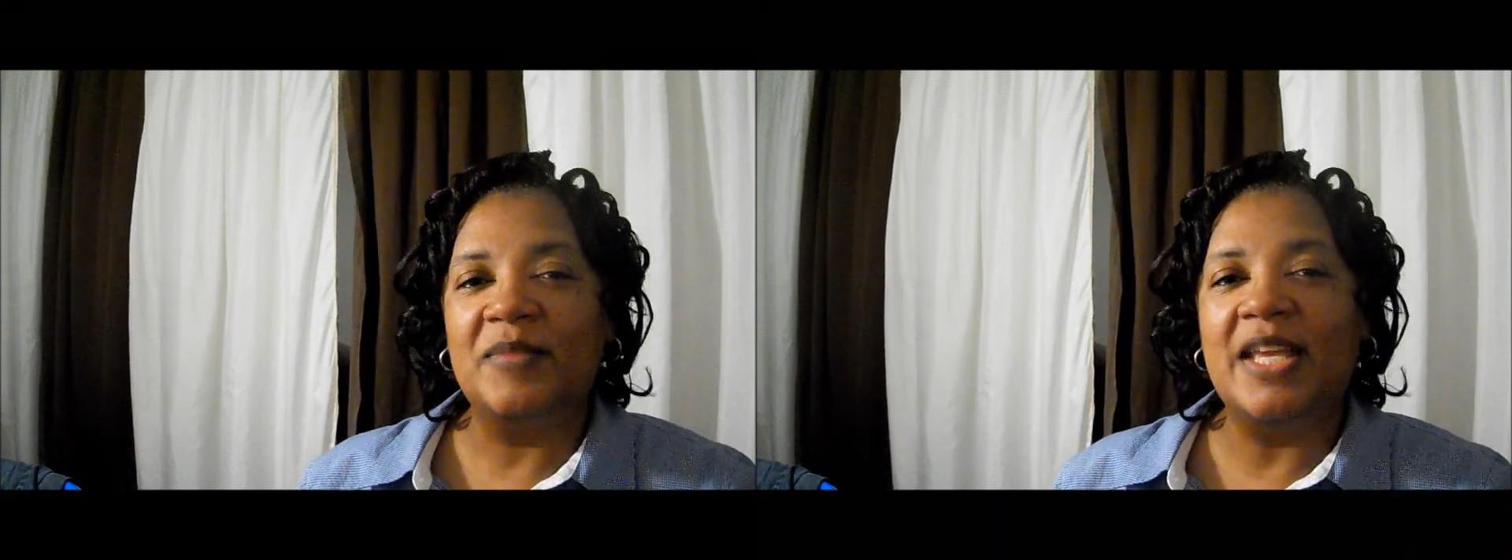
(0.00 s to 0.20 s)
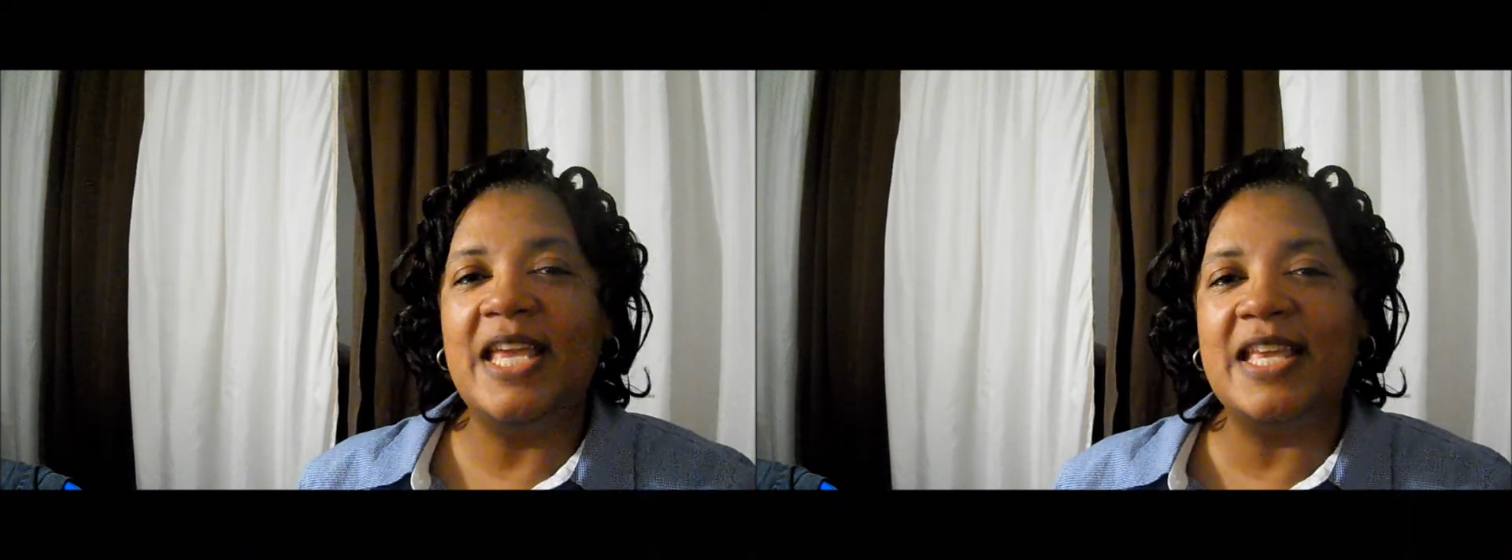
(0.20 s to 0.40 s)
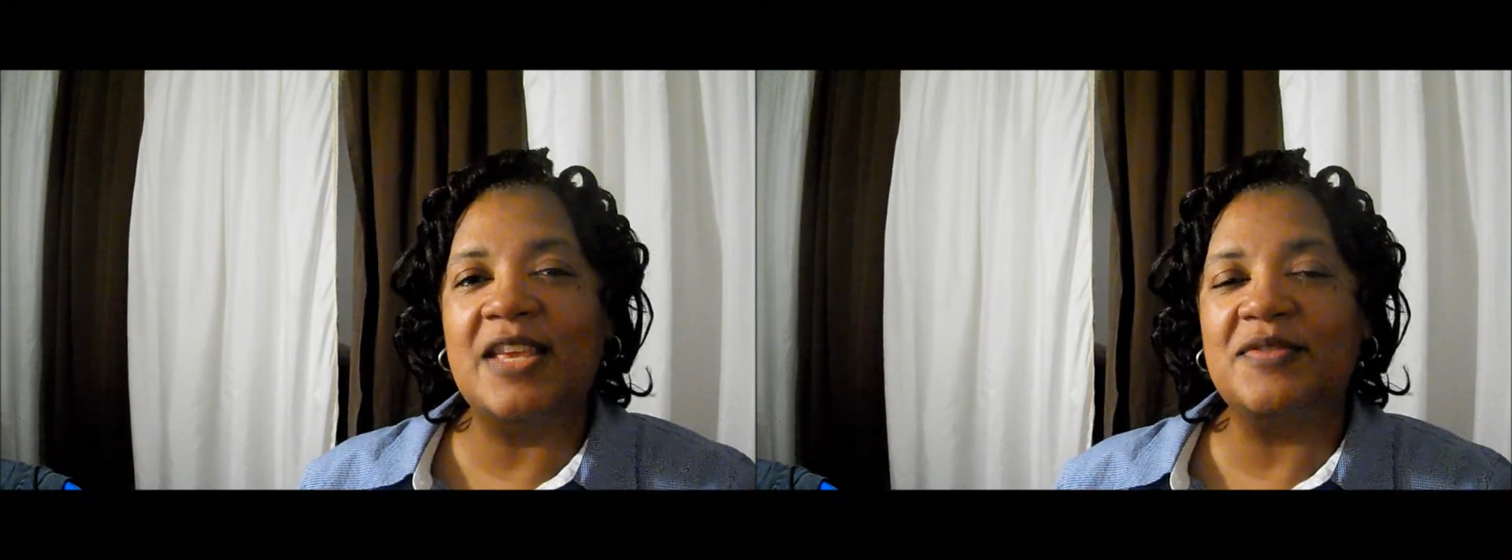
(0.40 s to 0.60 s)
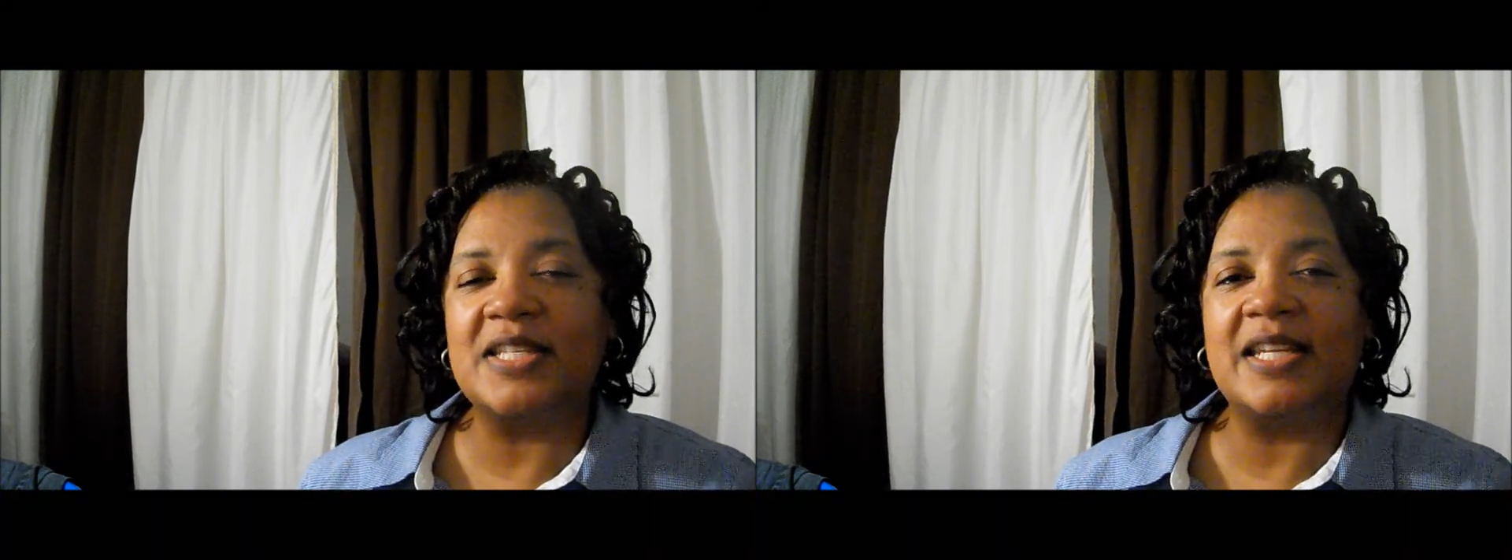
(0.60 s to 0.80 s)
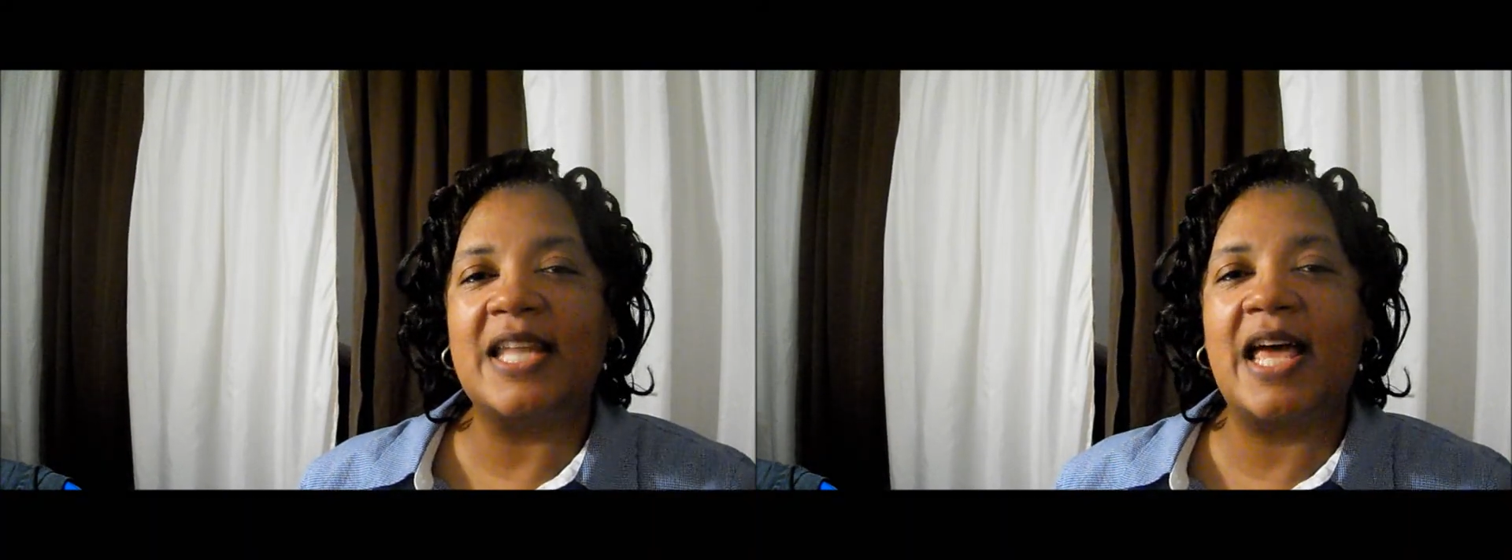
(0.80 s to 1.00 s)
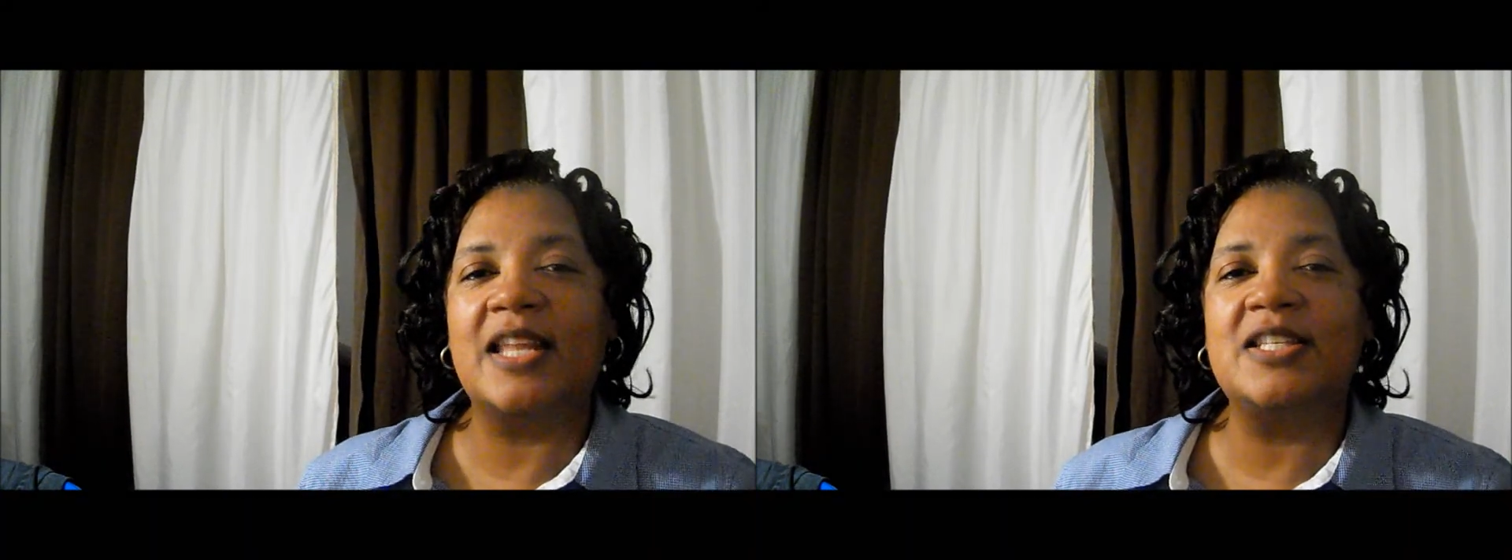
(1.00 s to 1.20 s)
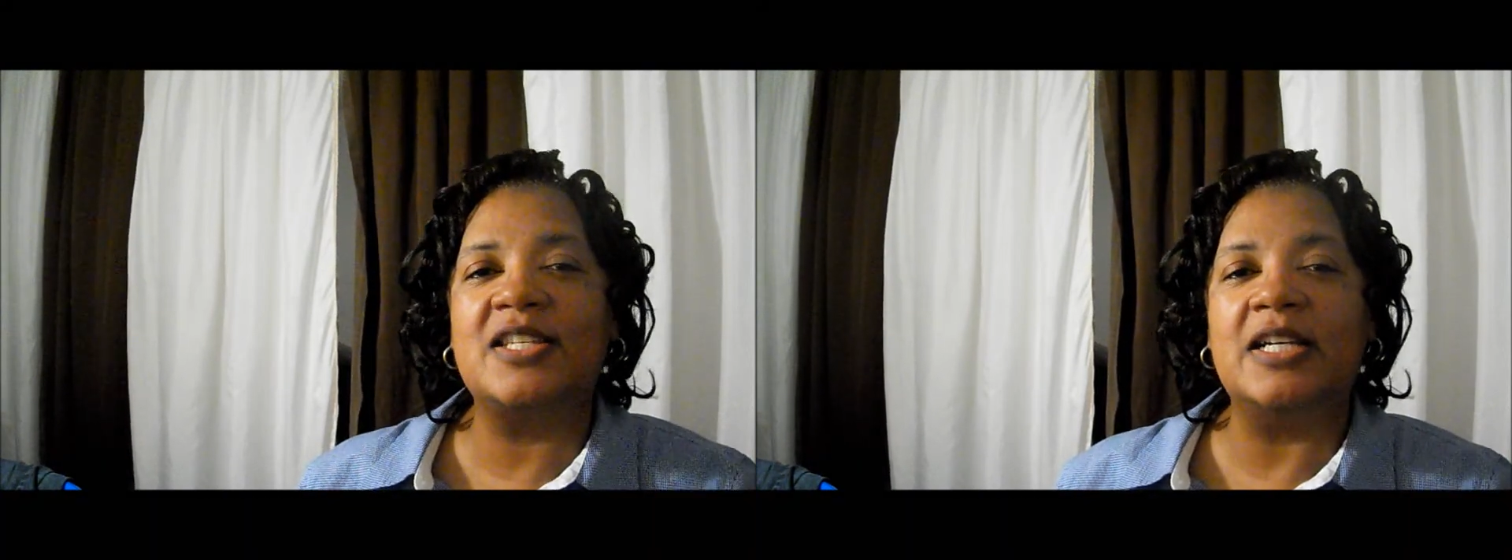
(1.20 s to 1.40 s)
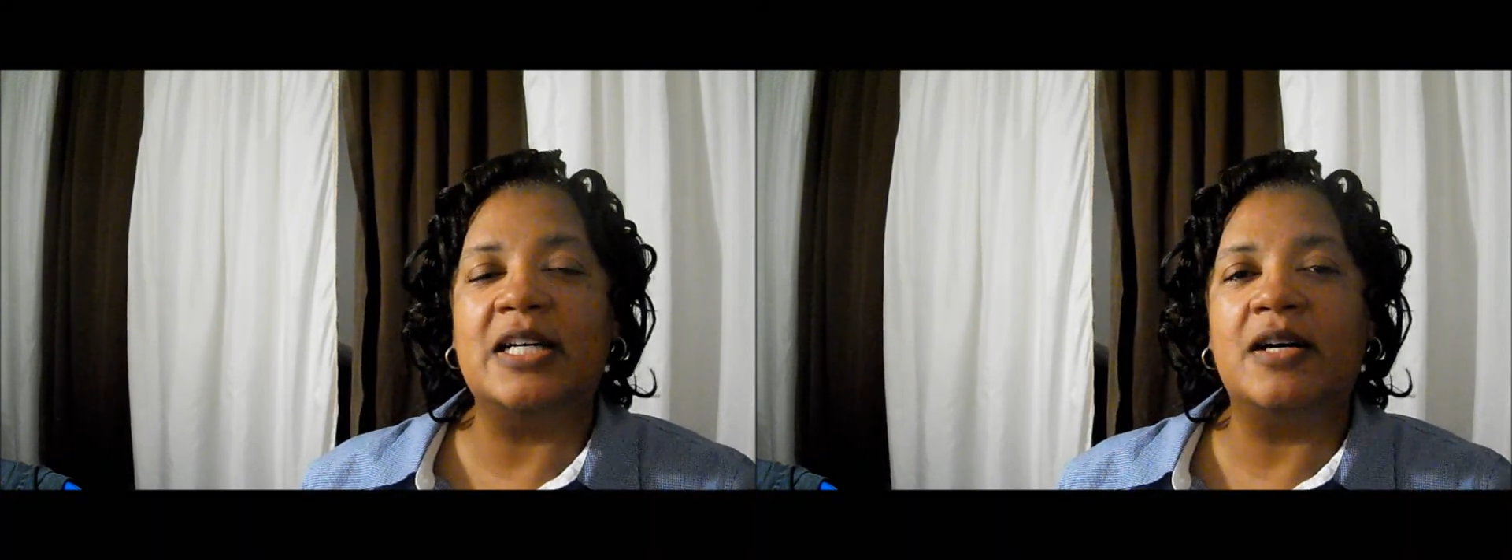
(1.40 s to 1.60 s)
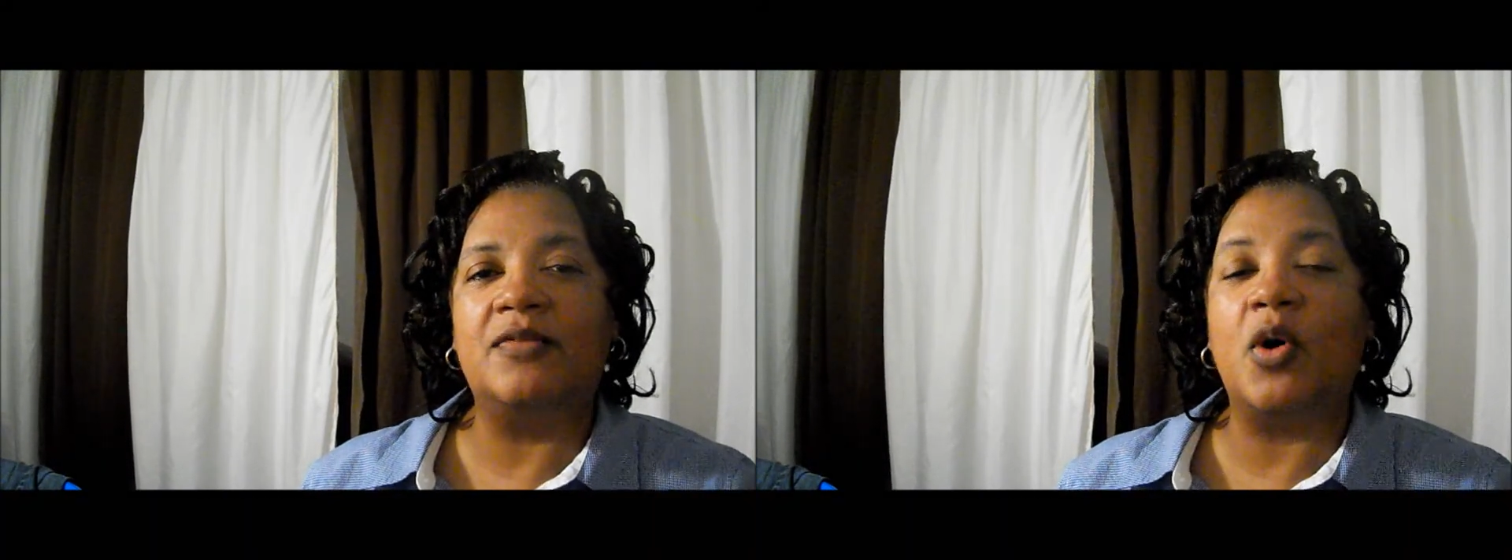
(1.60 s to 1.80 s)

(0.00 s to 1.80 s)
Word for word: He gives an analogy of,